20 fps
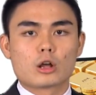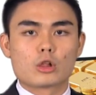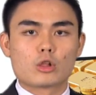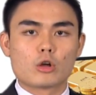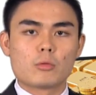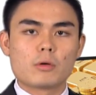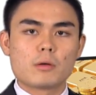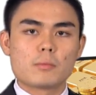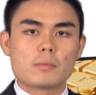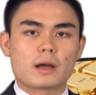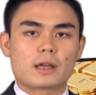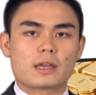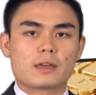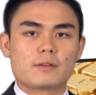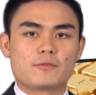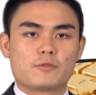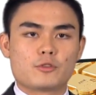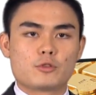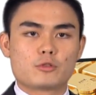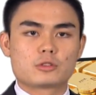global
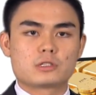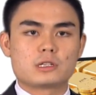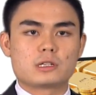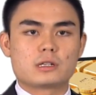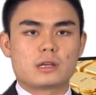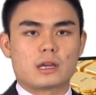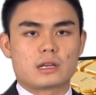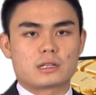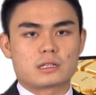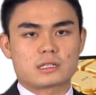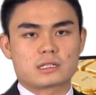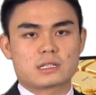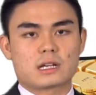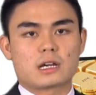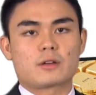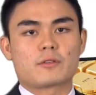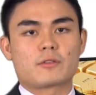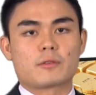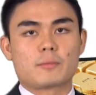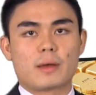market views it as the
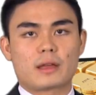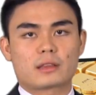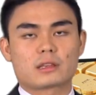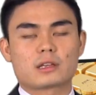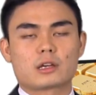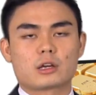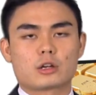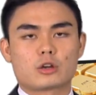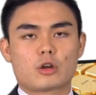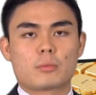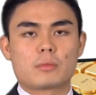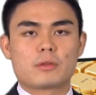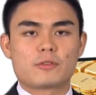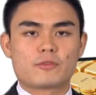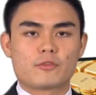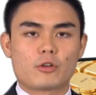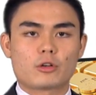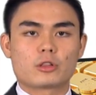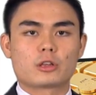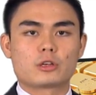start of a better economy
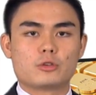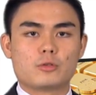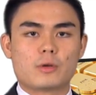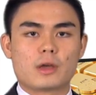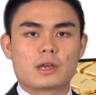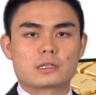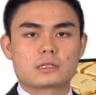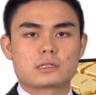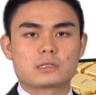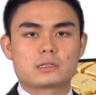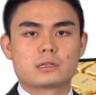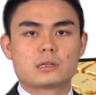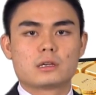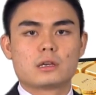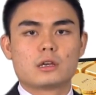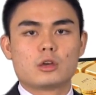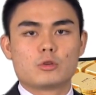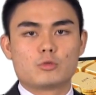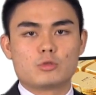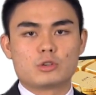for the US,
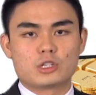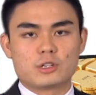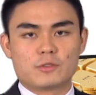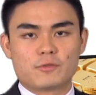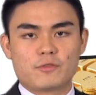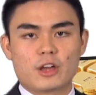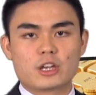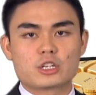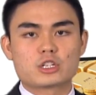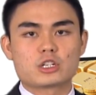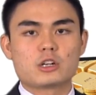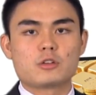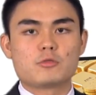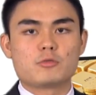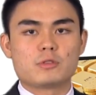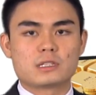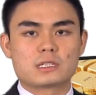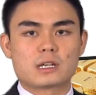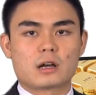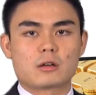which eventually
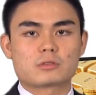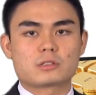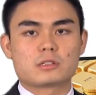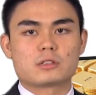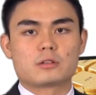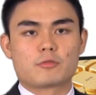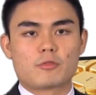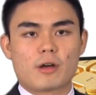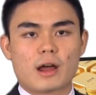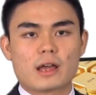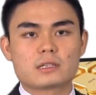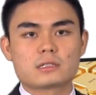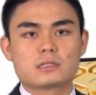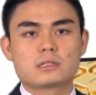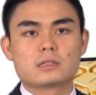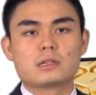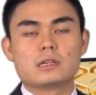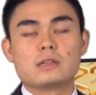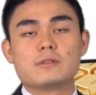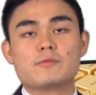results in a
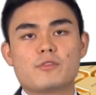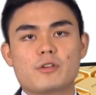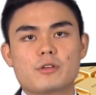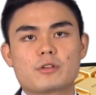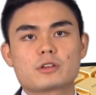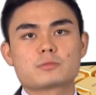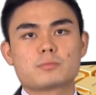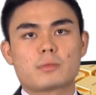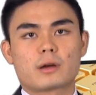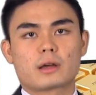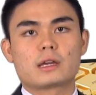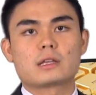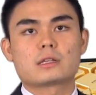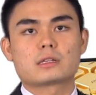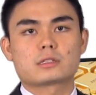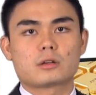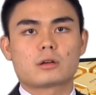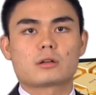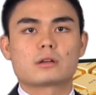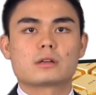rise in various market
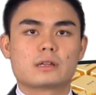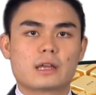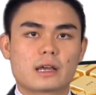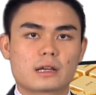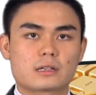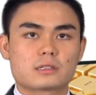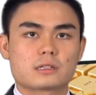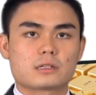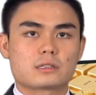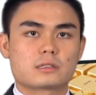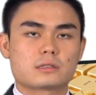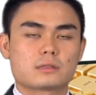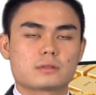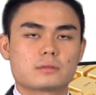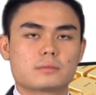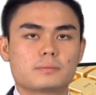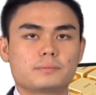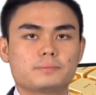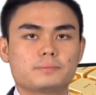stock indexes.